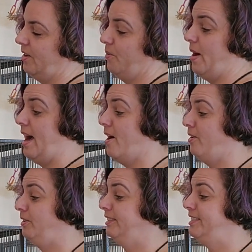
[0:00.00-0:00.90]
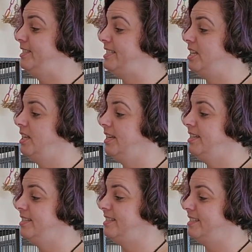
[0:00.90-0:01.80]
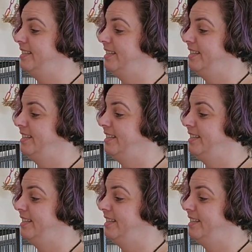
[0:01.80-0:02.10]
Wow. Did you see this?